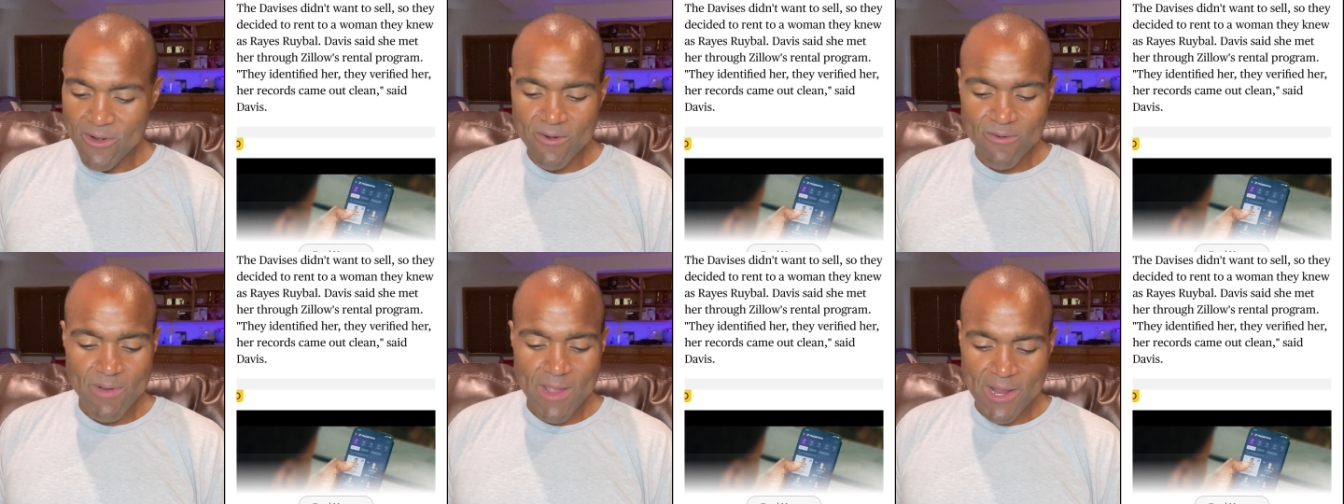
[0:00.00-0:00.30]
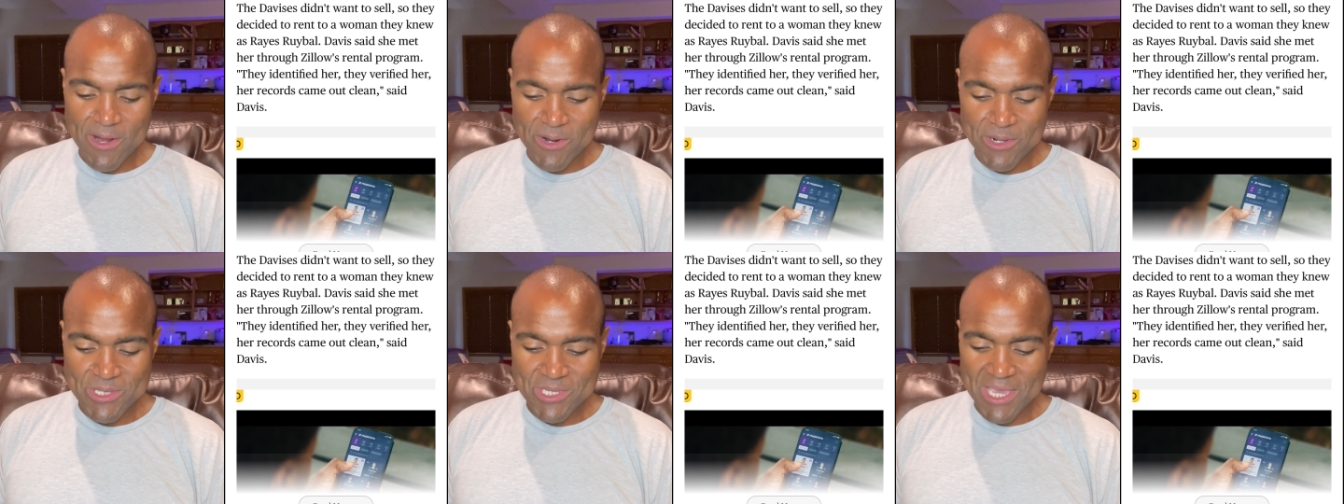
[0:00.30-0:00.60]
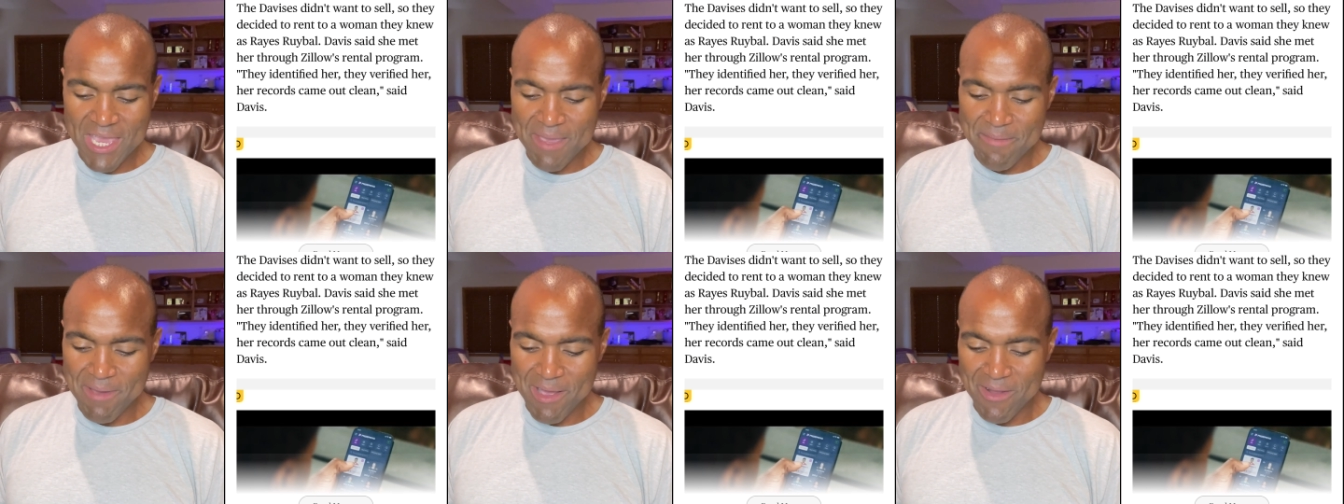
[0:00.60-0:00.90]
her records
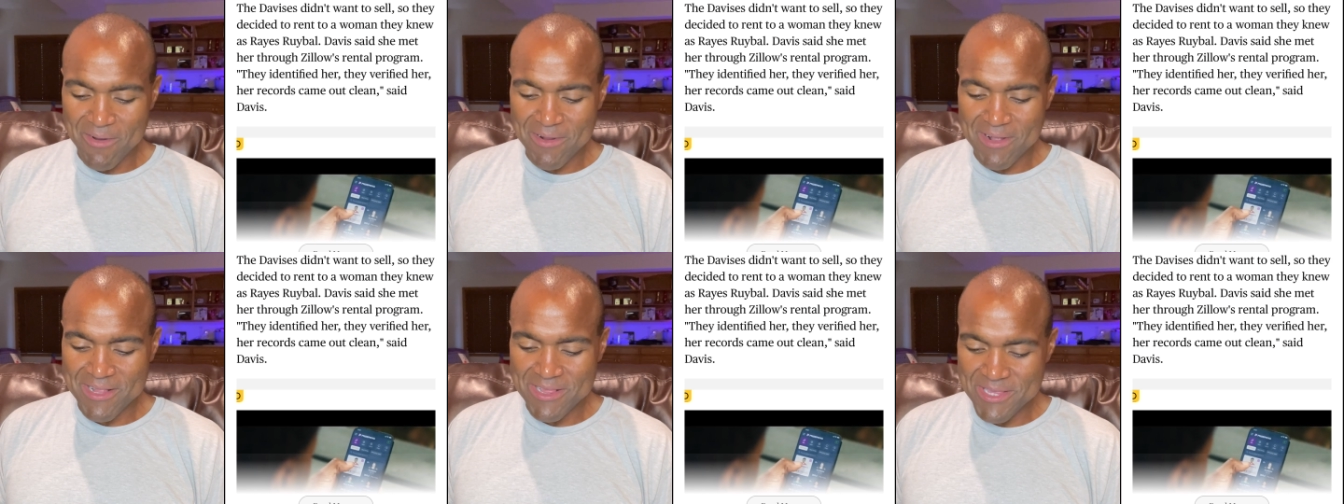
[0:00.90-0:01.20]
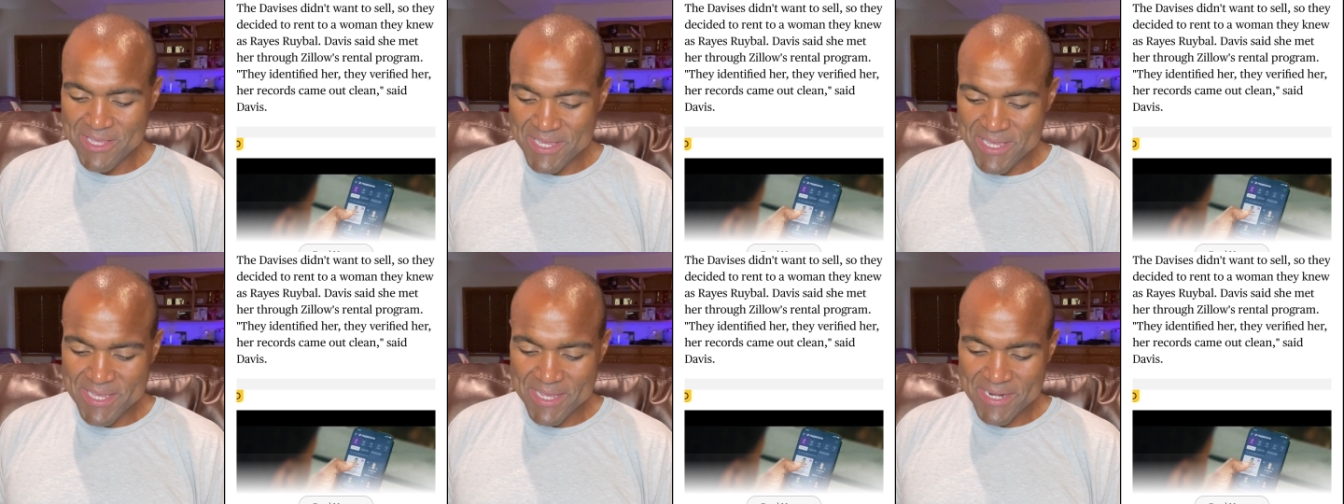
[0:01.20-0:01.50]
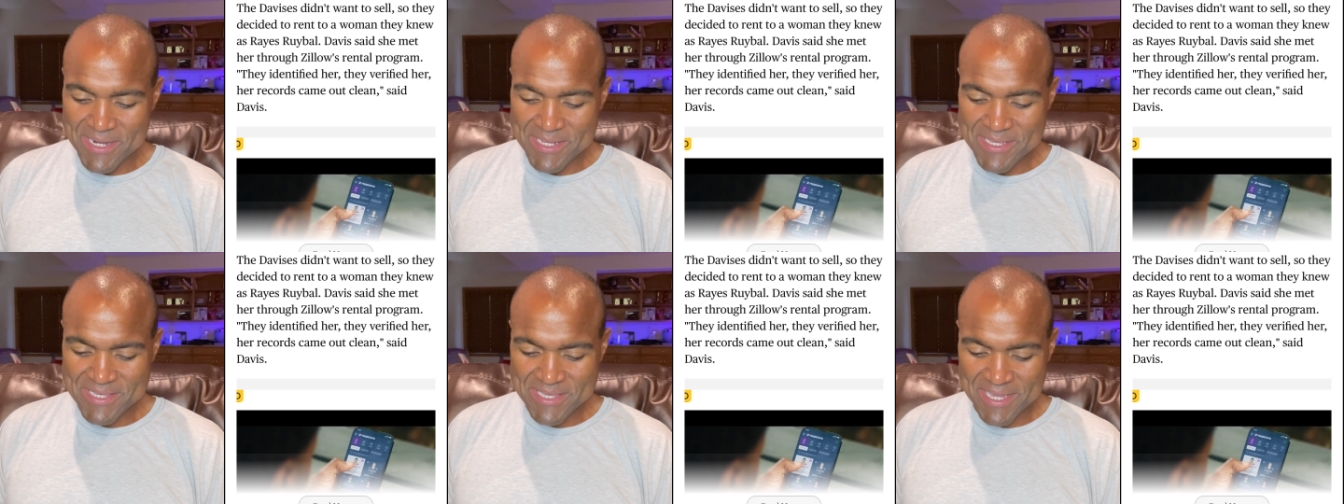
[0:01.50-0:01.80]
came out
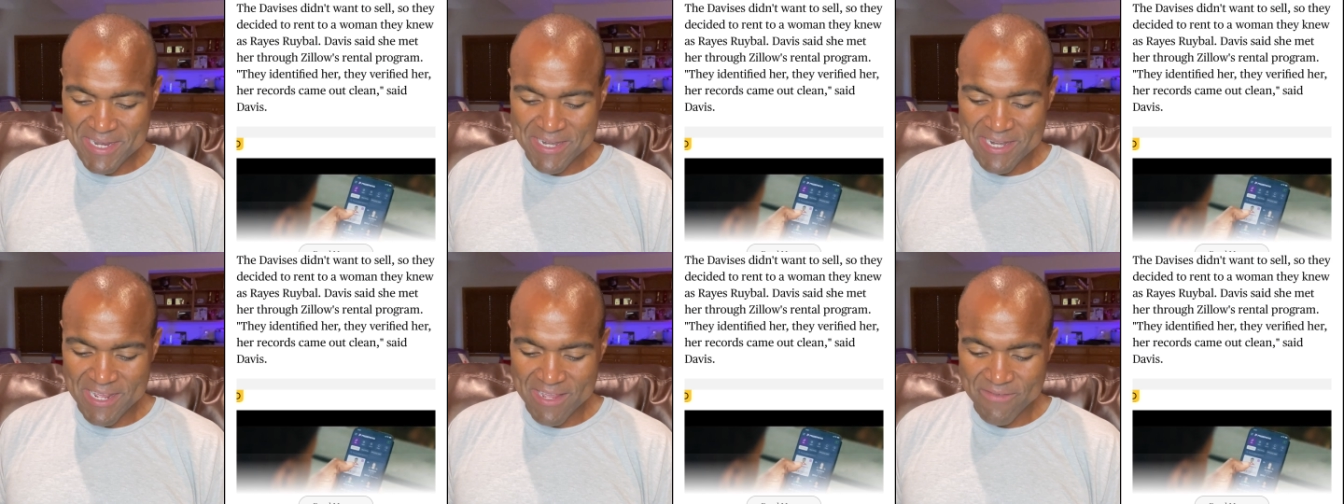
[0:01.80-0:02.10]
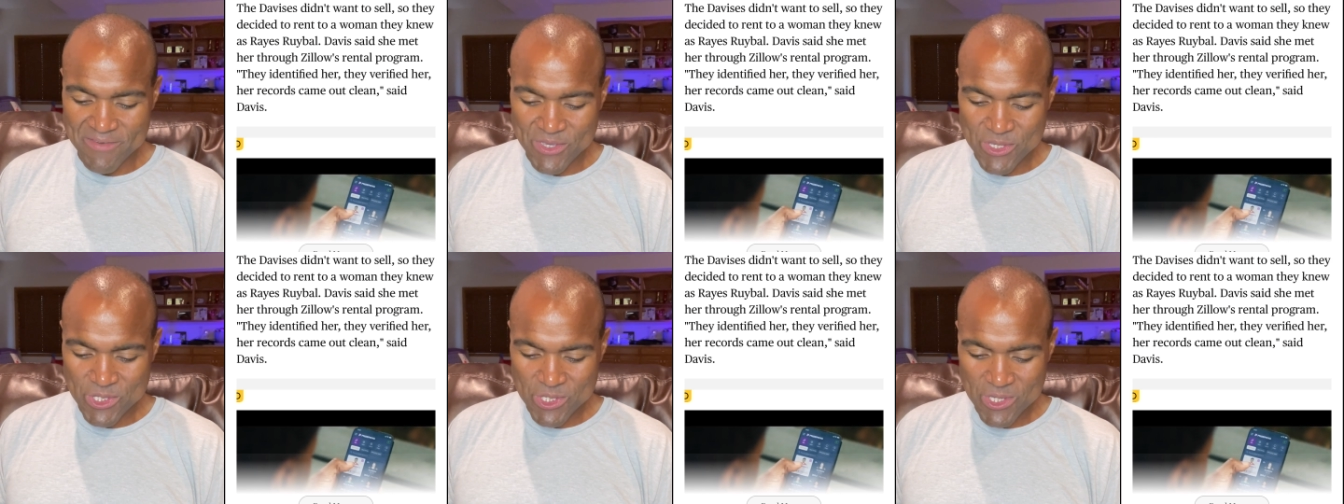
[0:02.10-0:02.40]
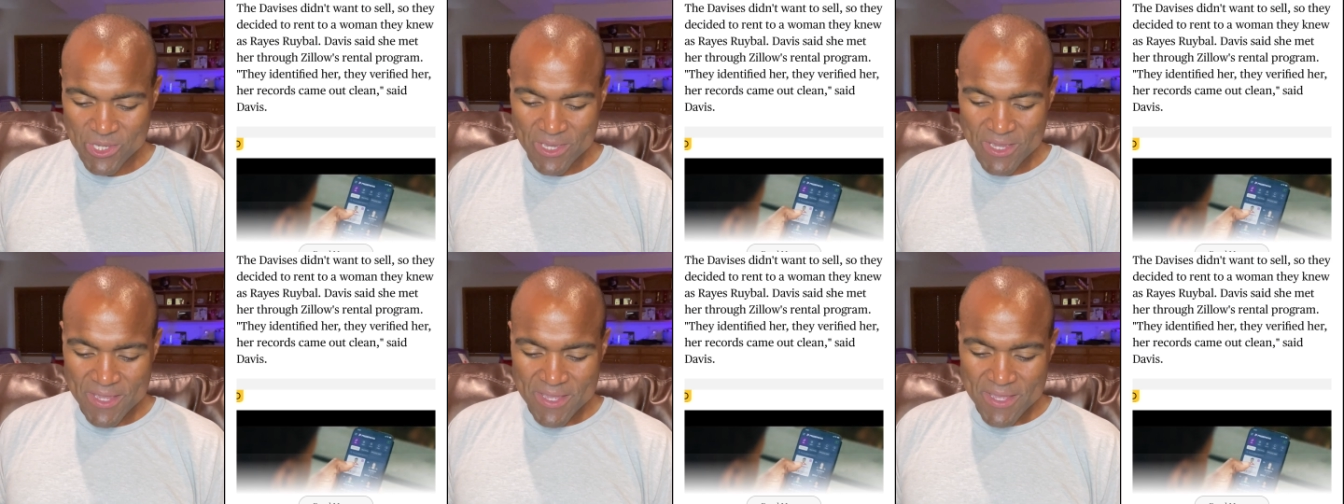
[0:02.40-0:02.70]
clean, said Davis.